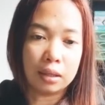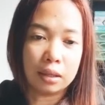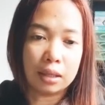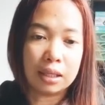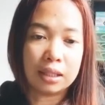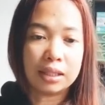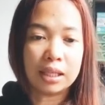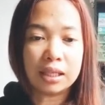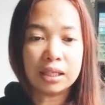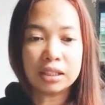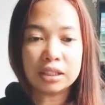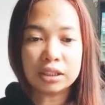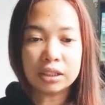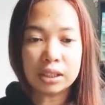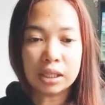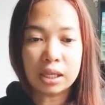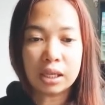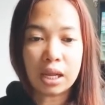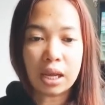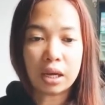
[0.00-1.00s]

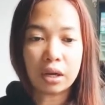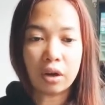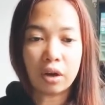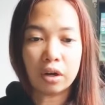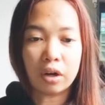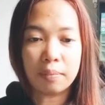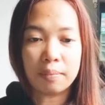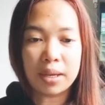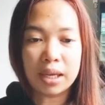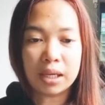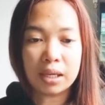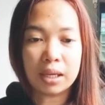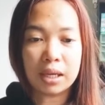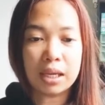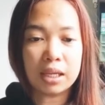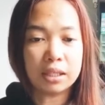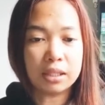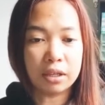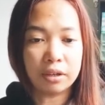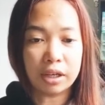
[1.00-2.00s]
International economic
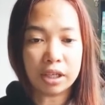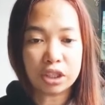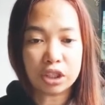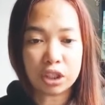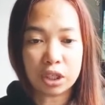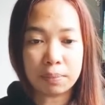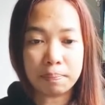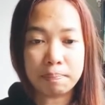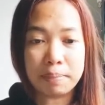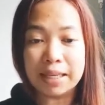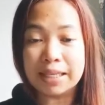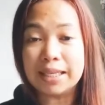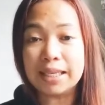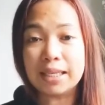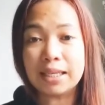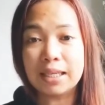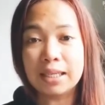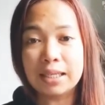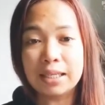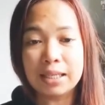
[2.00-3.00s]
interaction,
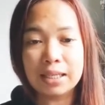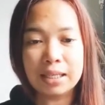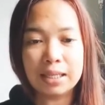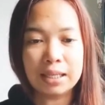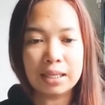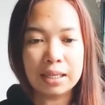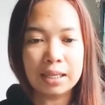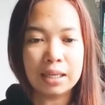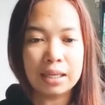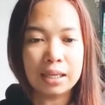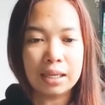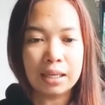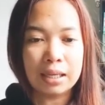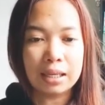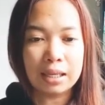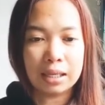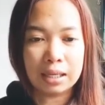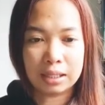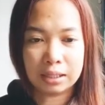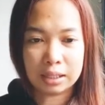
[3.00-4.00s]
particularly
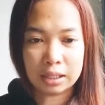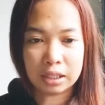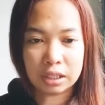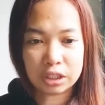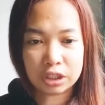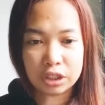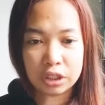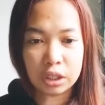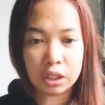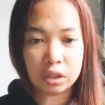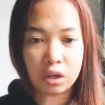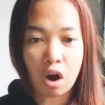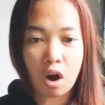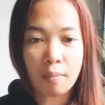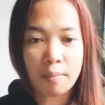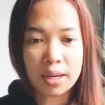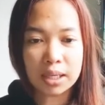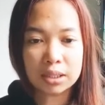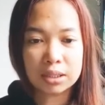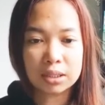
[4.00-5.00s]
international
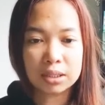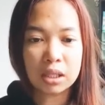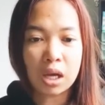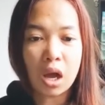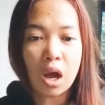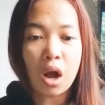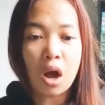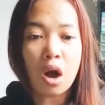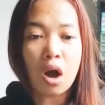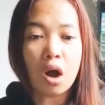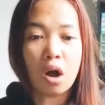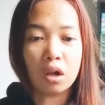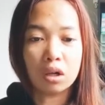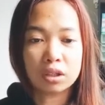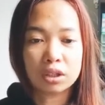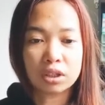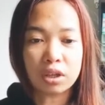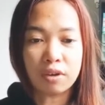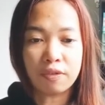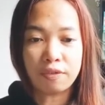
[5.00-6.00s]
commerce,
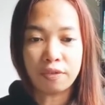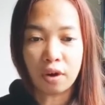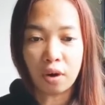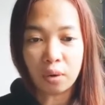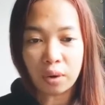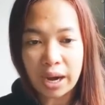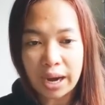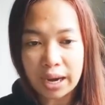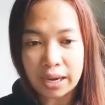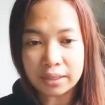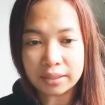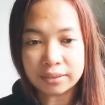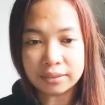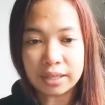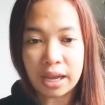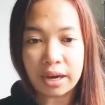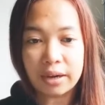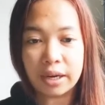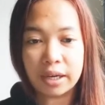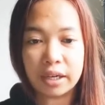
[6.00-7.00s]
also foreign
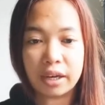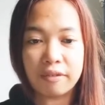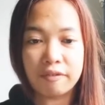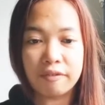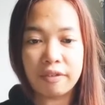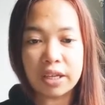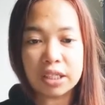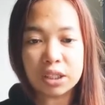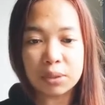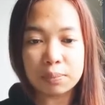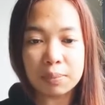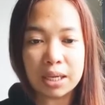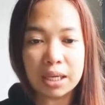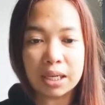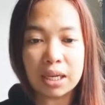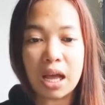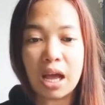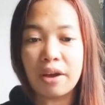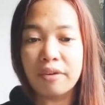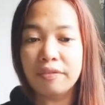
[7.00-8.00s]
direct
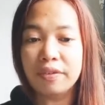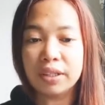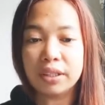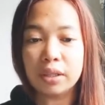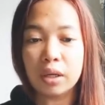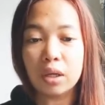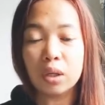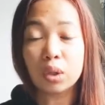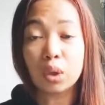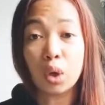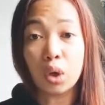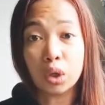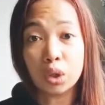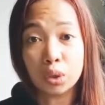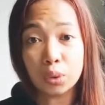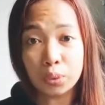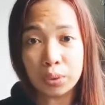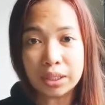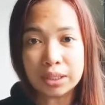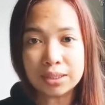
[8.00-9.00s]
investment, are vital
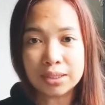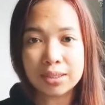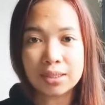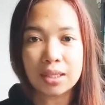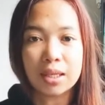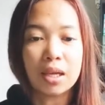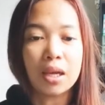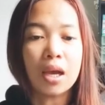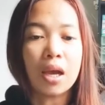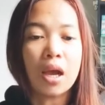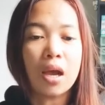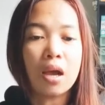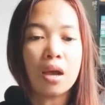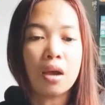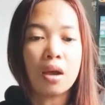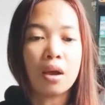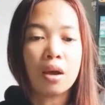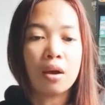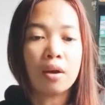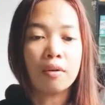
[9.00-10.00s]
conduits
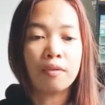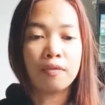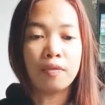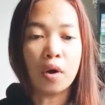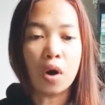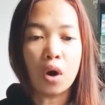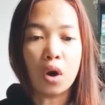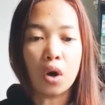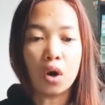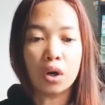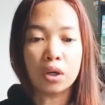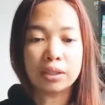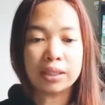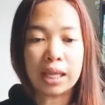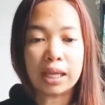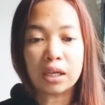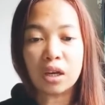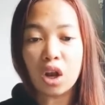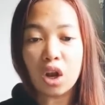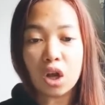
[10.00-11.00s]
for
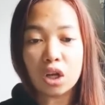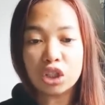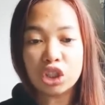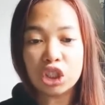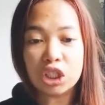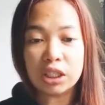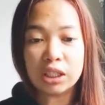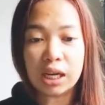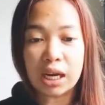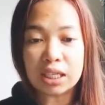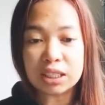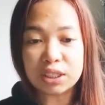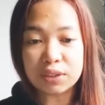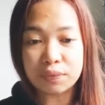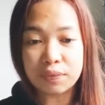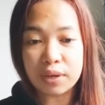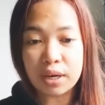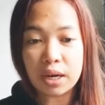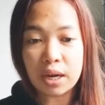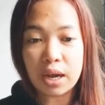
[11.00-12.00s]
technology
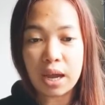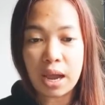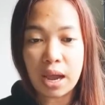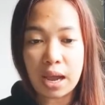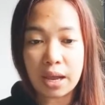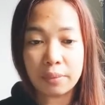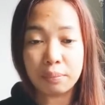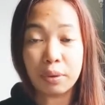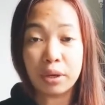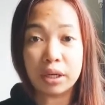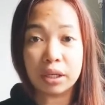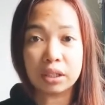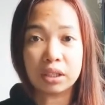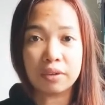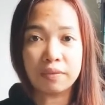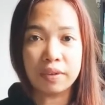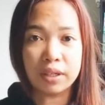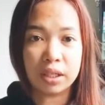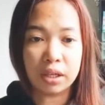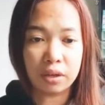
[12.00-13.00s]
transfer and
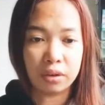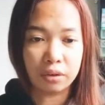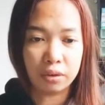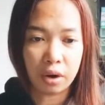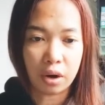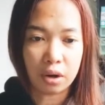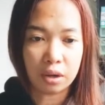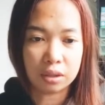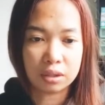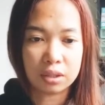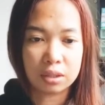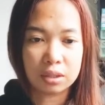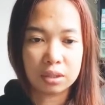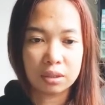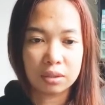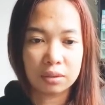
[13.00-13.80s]
productivity growth.